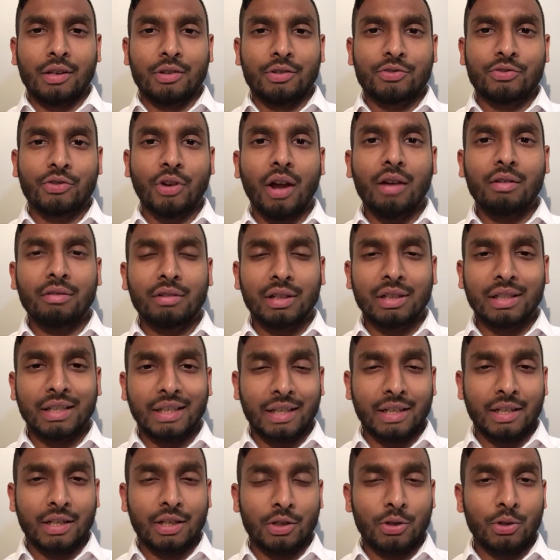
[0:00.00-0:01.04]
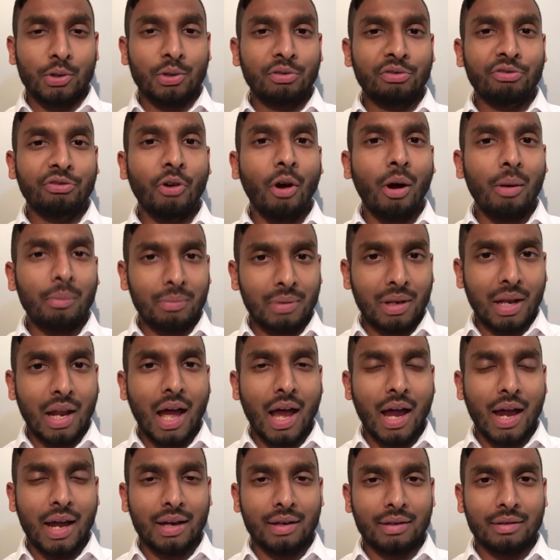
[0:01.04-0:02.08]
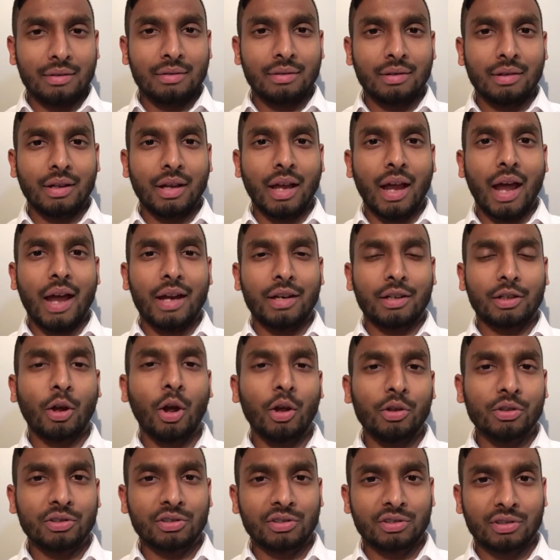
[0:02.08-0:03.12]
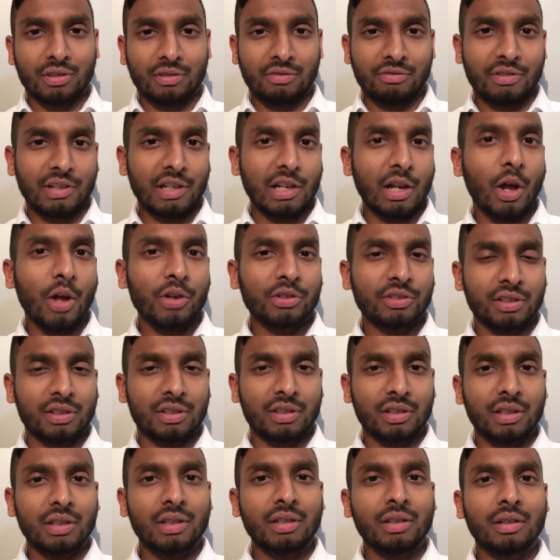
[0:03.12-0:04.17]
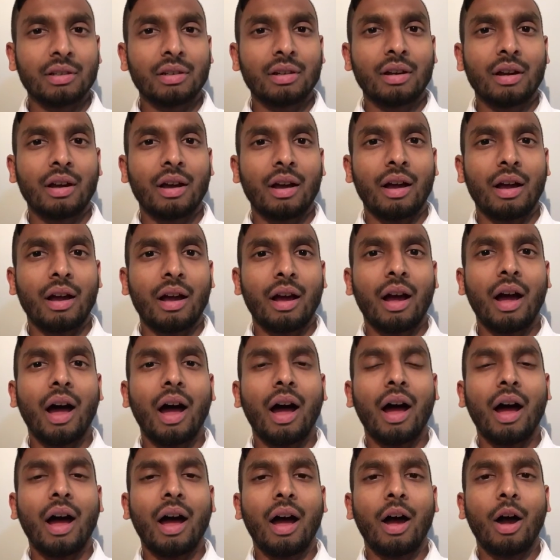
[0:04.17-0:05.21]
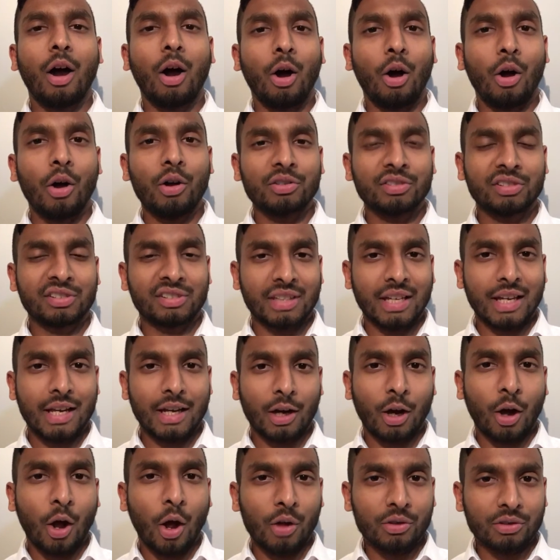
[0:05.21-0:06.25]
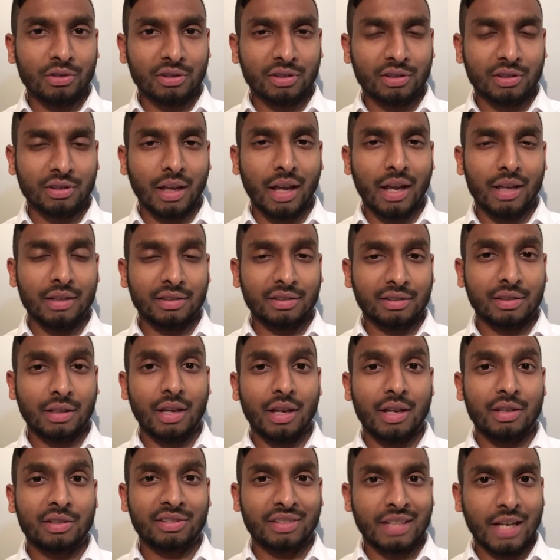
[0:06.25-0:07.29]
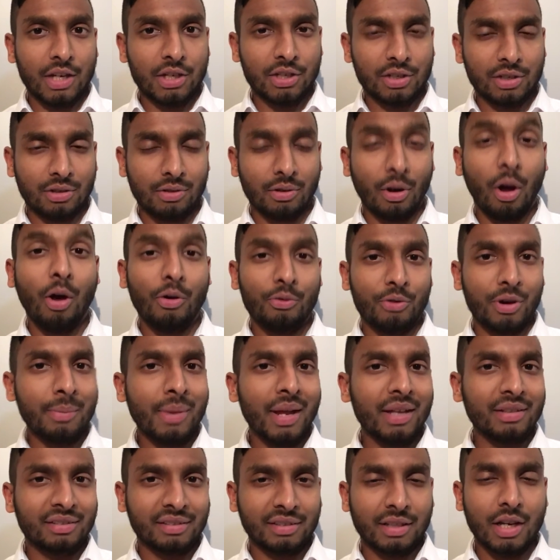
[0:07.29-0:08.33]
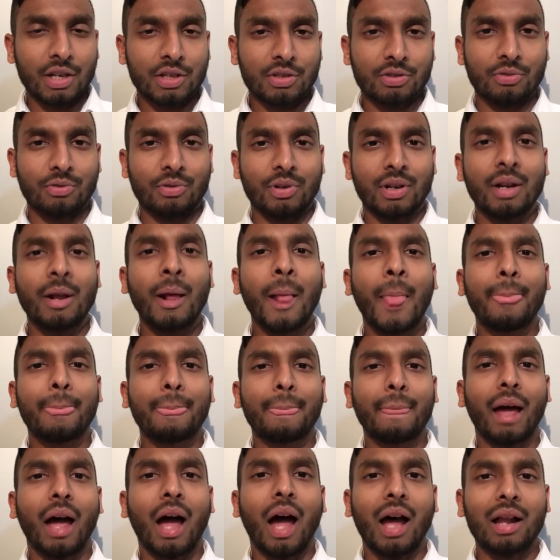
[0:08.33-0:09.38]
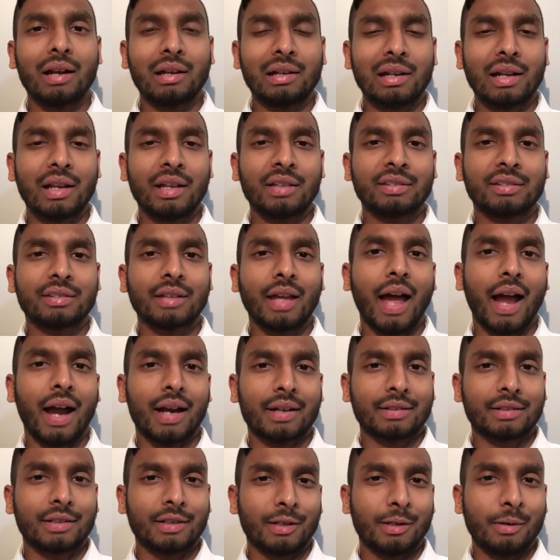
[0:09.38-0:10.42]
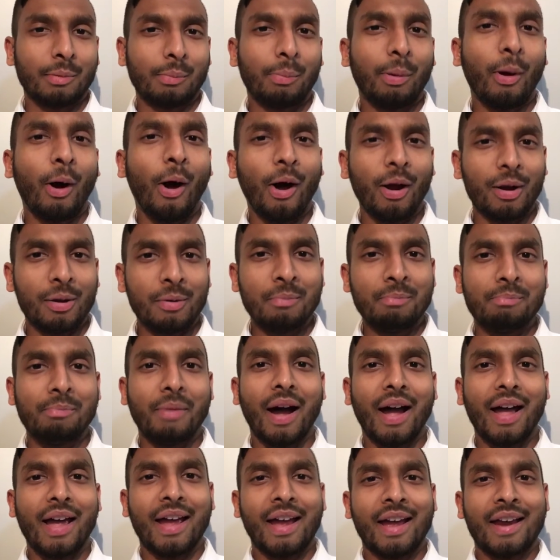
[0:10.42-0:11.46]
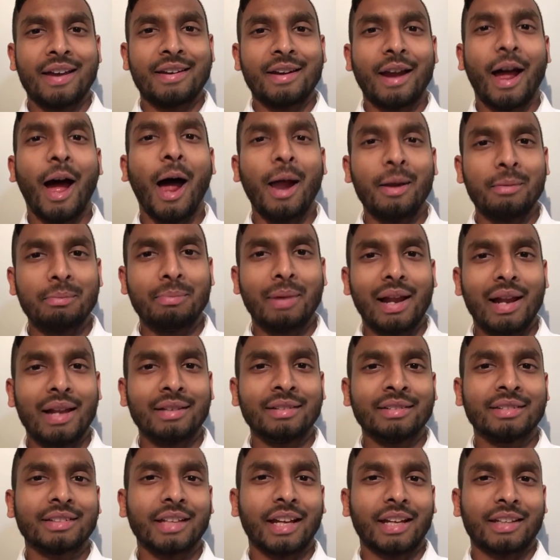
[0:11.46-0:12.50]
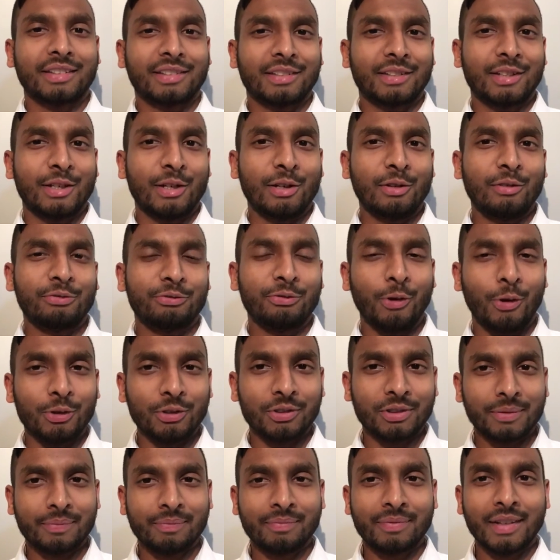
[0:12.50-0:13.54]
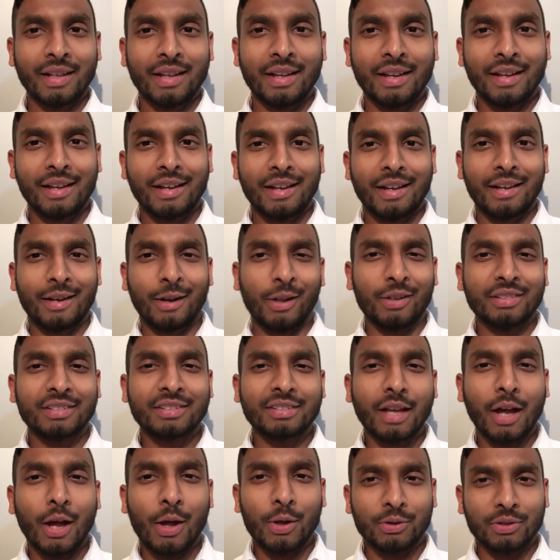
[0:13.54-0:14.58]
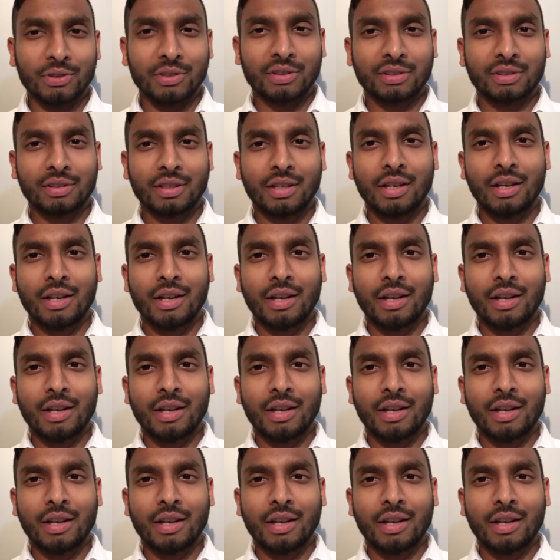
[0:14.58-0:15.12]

travel in a uniform line at constant velocity or stay stationary or remain stationary unless acted upon by an unbalanced external force. Now it sounds